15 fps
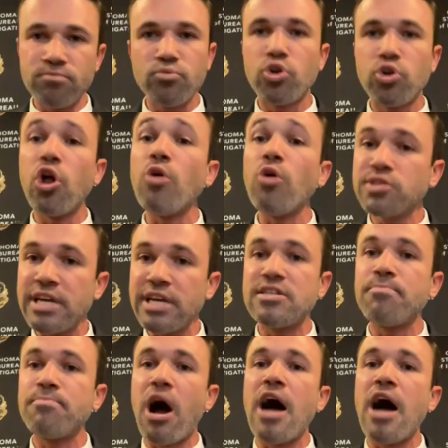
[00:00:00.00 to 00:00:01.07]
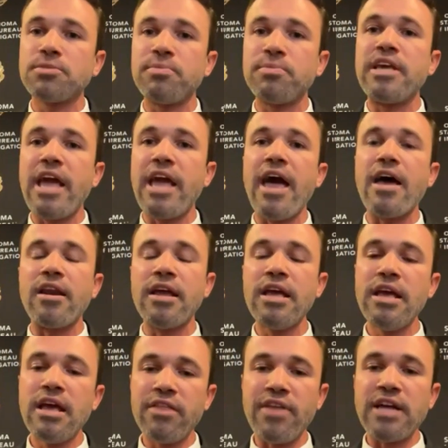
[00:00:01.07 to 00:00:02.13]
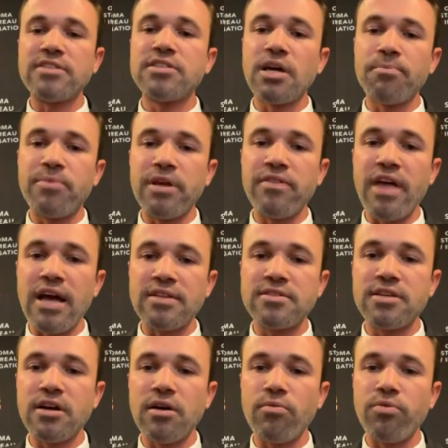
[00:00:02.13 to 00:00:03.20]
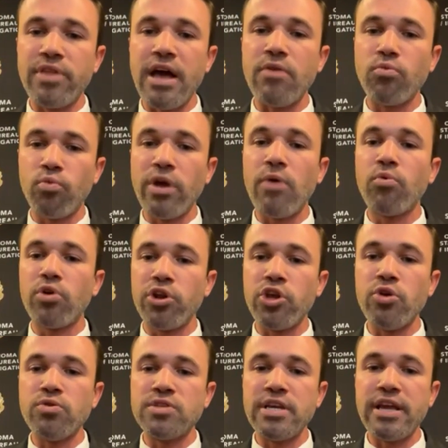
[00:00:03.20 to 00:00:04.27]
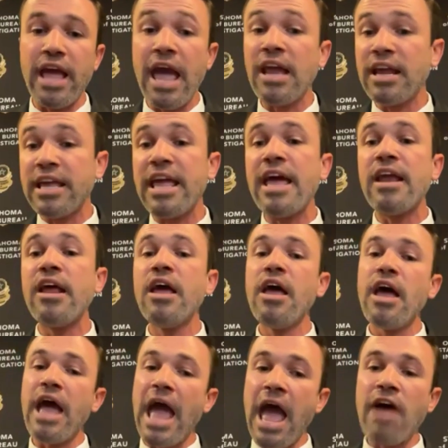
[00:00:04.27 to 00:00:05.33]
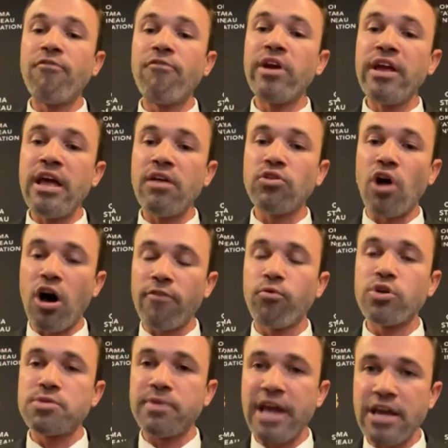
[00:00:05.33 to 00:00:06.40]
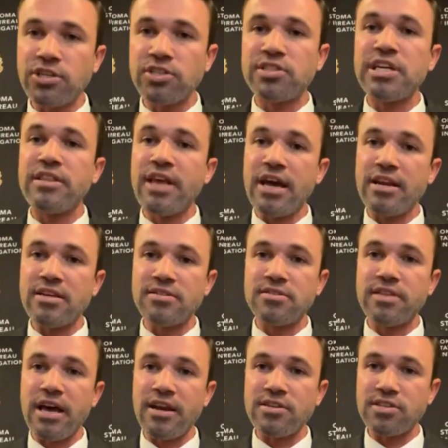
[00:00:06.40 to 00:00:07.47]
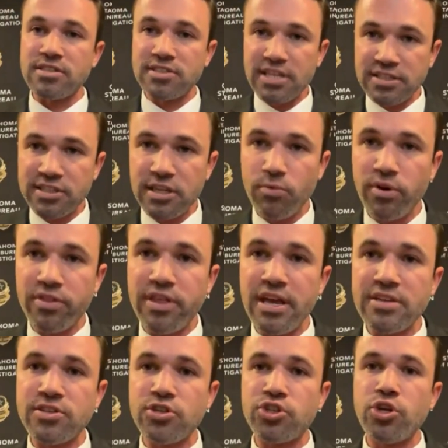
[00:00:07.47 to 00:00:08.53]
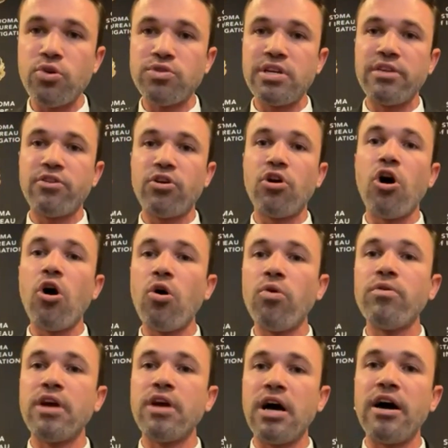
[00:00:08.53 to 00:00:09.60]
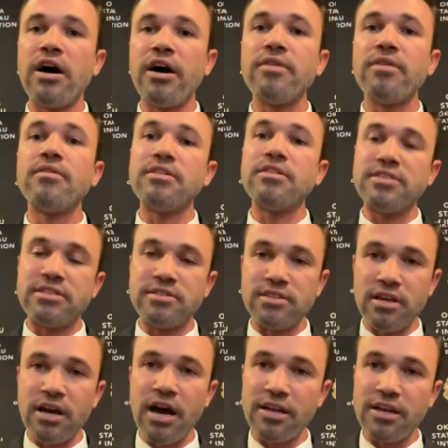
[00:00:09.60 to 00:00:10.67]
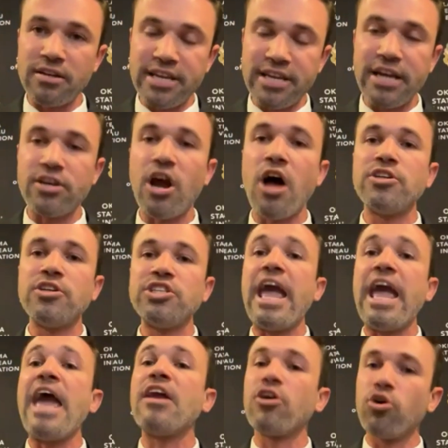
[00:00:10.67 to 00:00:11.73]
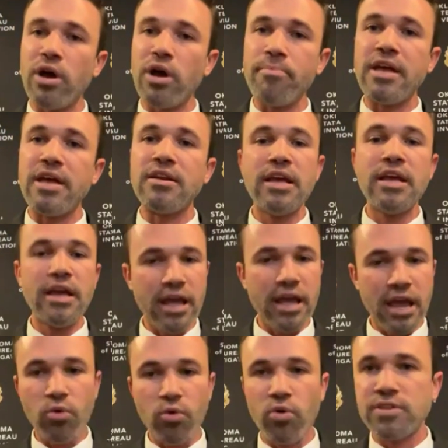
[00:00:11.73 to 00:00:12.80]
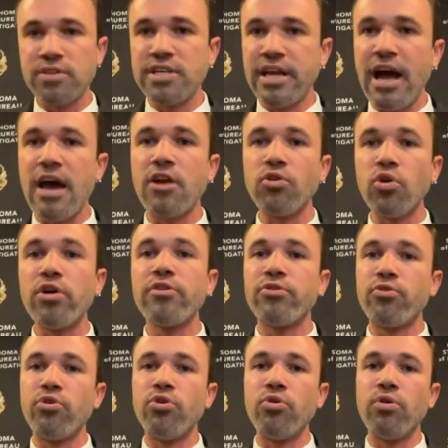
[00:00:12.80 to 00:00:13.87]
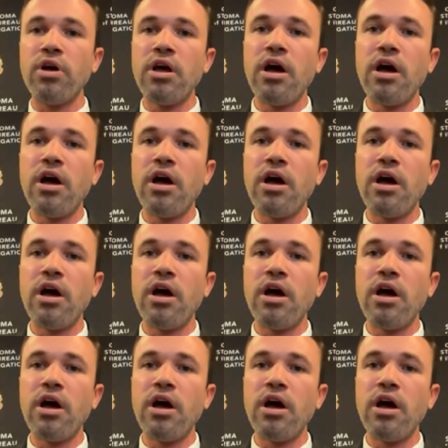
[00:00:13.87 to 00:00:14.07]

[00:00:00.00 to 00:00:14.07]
closely as it possibly can. That's something that we're using. And again, every law enforcement agency that is assisting with this is using their own technology and equipment in order to kind of look through